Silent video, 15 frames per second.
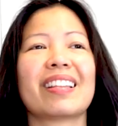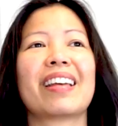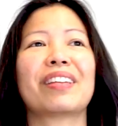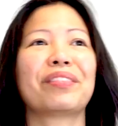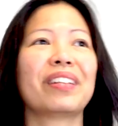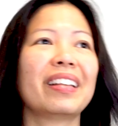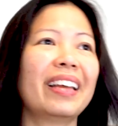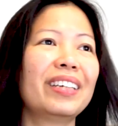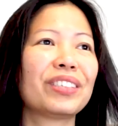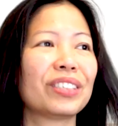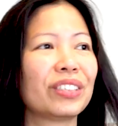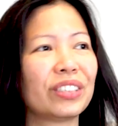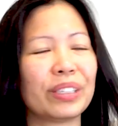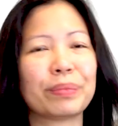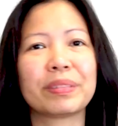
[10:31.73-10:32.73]
like
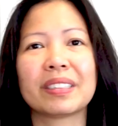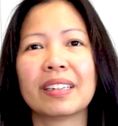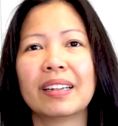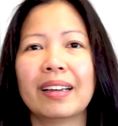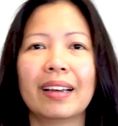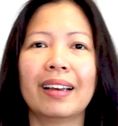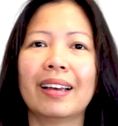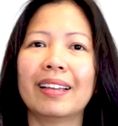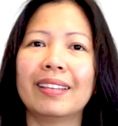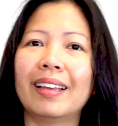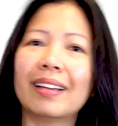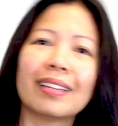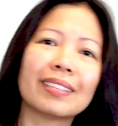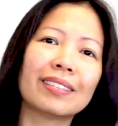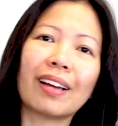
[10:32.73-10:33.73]
relationships.
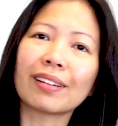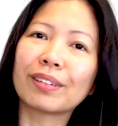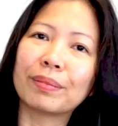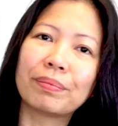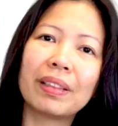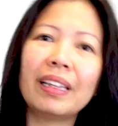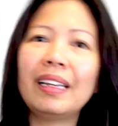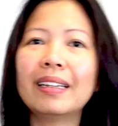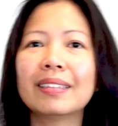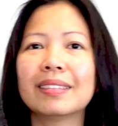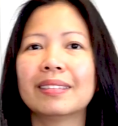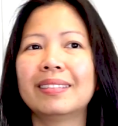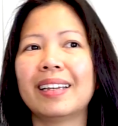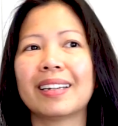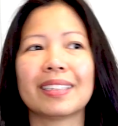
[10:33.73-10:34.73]
Data is not complete,
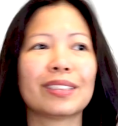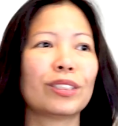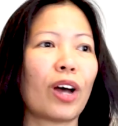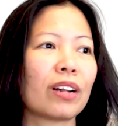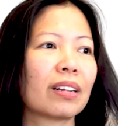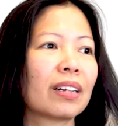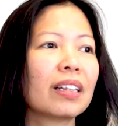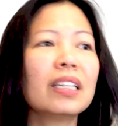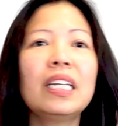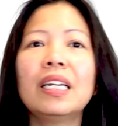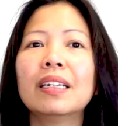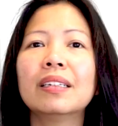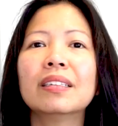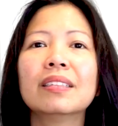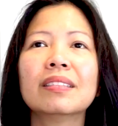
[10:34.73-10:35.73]
data is not
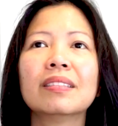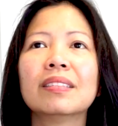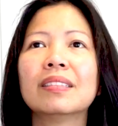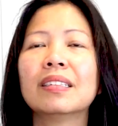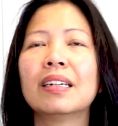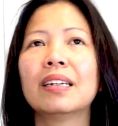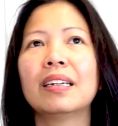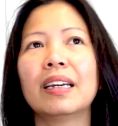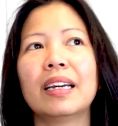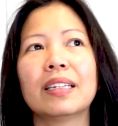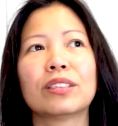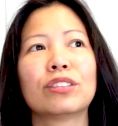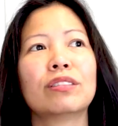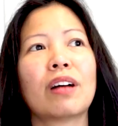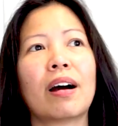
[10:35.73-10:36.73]
clean,
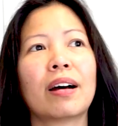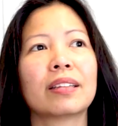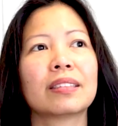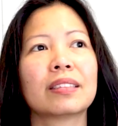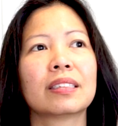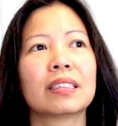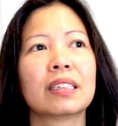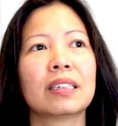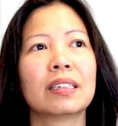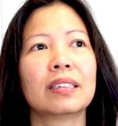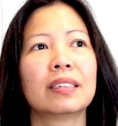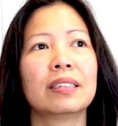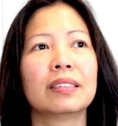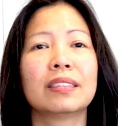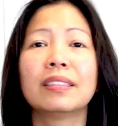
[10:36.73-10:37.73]
it's not
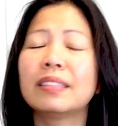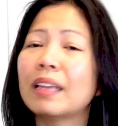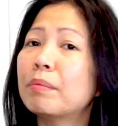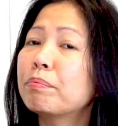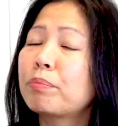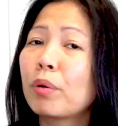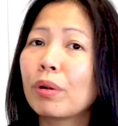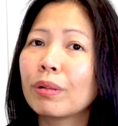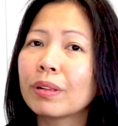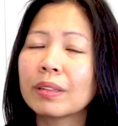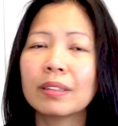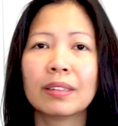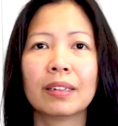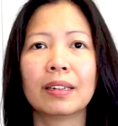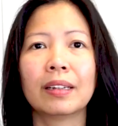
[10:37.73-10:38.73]
simple,
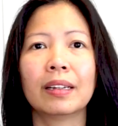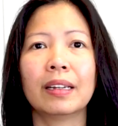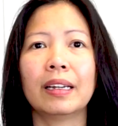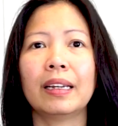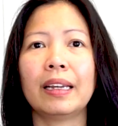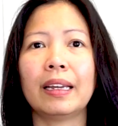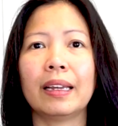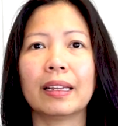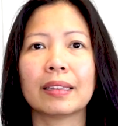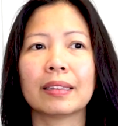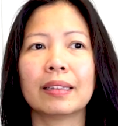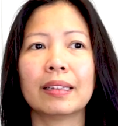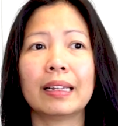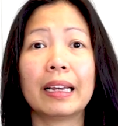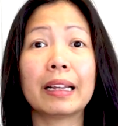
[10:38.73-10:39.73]

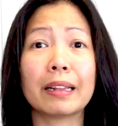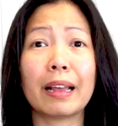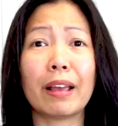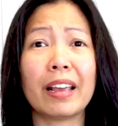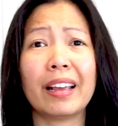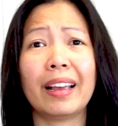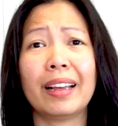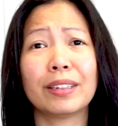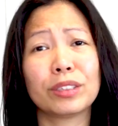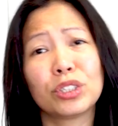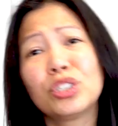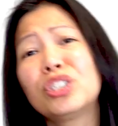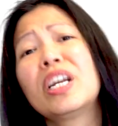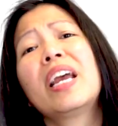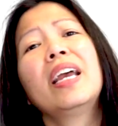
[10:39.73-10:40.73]
it
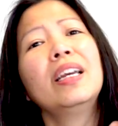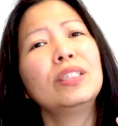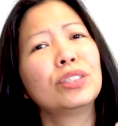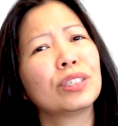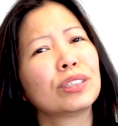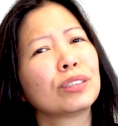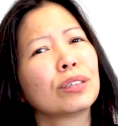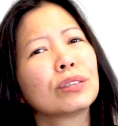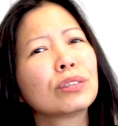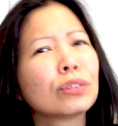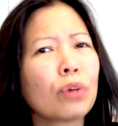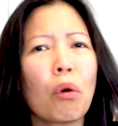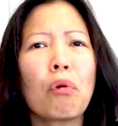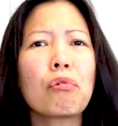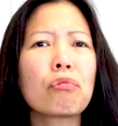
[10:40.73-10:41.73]
changes
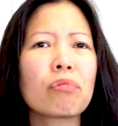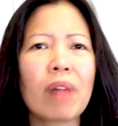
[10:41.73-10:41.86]
so